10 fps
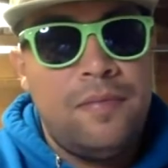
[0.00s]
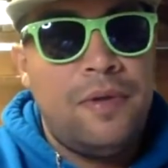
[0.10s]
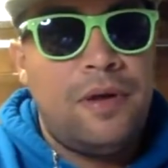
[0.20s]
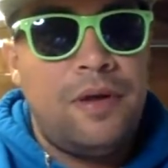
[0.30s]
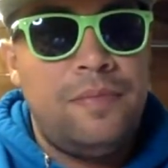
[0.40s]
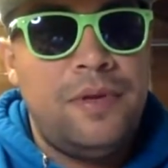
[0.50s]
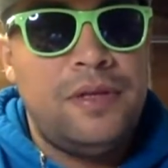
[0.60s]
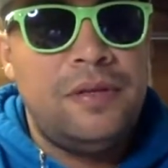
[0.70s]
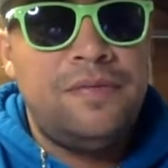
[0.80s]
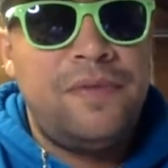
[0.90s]
him
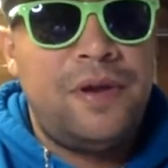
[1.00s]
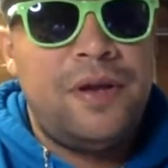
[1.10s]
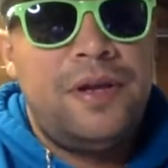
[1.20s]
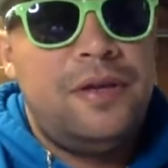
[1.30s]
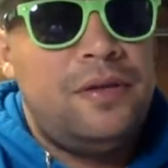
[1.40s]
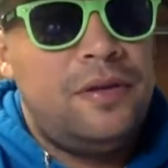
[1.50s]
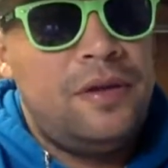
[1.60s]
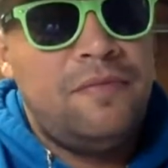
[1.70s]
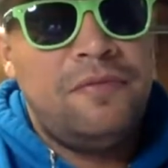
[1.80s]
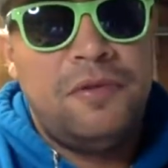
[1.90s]
being a
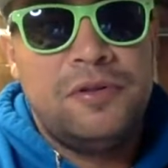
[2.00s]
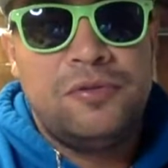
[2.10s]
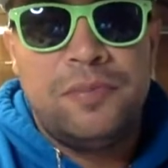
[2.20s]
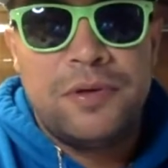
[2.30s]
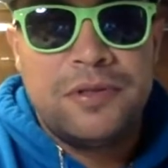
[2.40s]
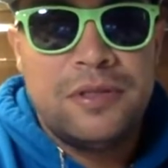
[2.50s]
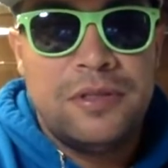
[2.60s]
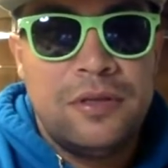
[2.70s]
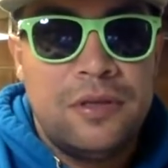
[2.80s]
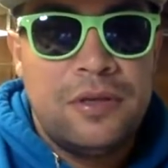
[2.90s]
very influential
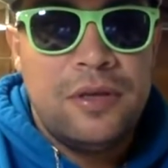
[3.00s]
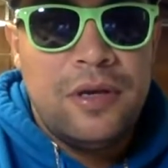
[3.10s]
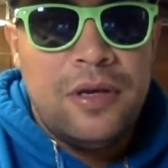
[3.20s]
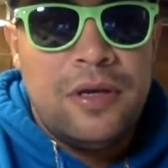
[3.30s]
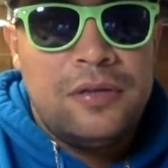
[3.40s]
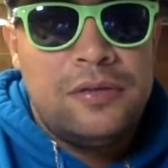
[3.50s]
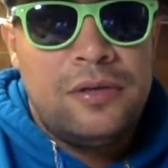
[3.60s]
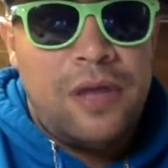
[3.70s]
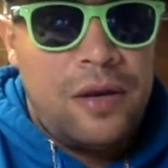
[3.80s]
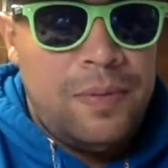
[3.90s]
person
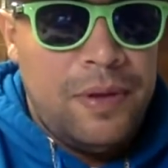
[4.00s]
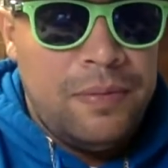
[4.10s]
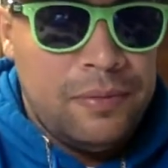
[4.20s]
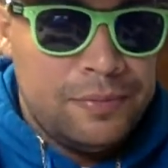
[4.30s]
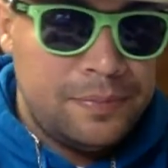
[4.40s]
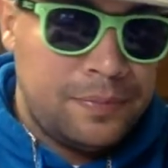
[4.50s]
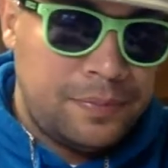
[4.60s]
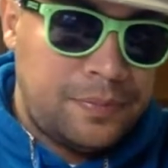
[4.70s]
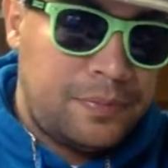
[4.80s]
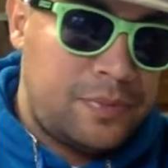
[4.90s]
to a lot of people.
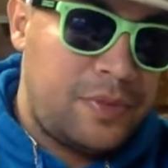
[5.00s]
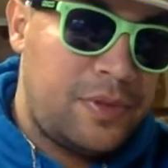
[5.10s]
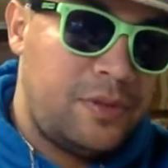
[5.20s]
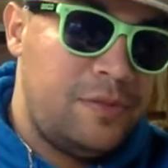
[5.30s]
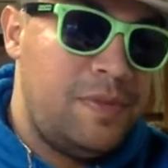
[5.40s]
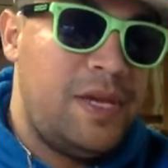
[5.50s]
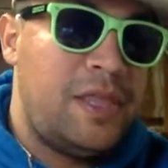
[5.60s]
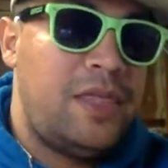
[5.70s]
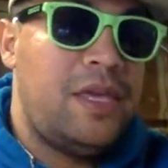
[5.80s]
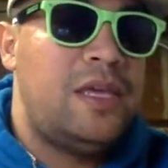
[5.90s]
To me, I
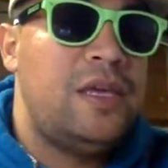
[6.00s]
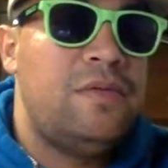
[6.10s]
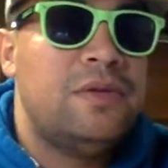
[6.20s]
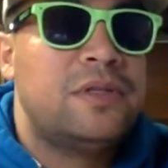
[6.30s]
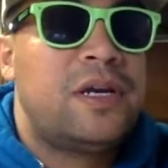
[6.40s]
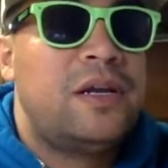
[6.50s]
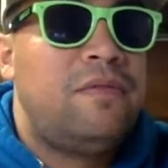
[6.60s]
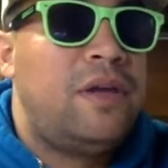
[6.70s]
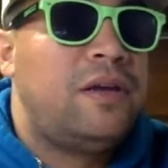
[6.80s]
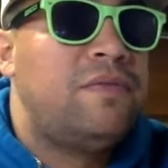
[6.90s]
think he was kind of
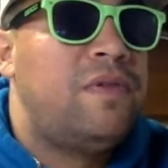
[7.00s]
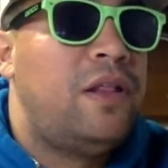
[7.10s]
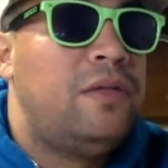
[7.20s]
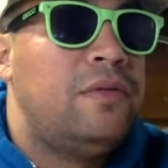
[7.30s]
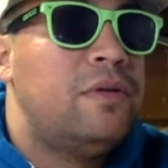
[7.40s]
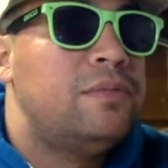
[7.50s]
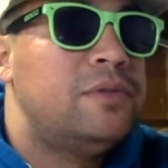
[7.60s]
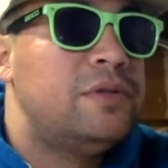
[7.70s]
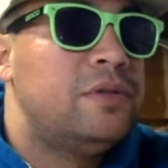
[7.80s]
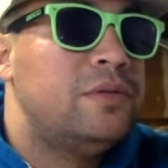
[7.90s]
like a follow up
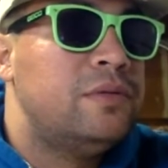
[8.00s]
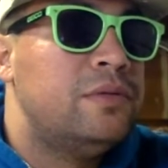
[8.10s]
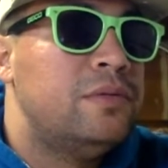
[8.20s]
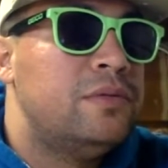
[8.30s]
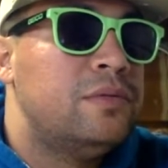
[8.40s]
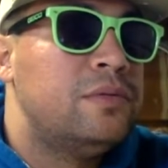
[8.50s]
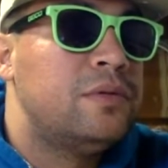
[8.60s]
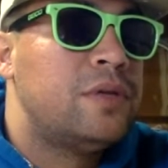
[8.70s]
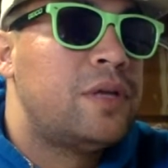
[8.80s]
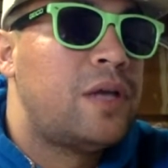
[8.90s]
to,
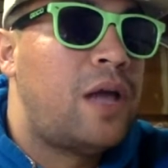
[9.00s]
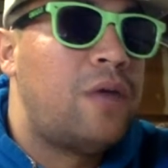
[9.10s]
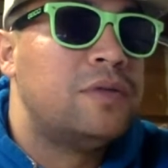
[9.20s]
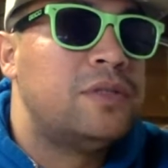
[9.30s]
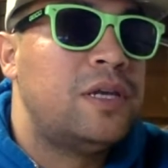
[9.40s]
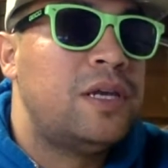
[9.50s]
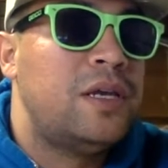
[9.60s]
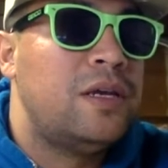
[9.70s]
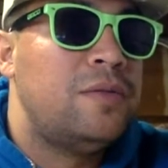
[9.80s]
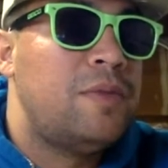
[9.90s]
I would
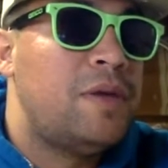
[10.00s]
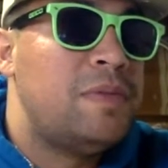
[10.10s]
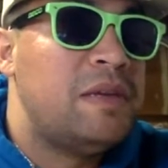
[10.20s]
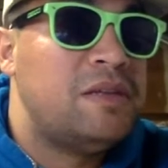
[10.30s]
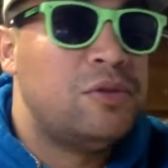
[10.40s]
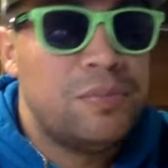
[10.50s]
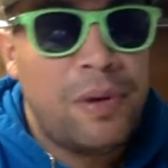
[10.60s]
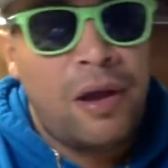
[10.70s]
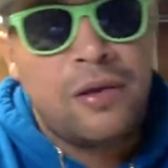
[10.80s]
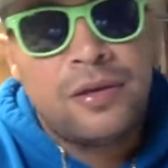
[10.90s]
say, maybe
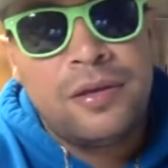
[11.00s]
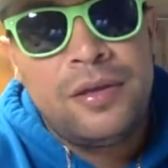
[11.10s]
Tupac,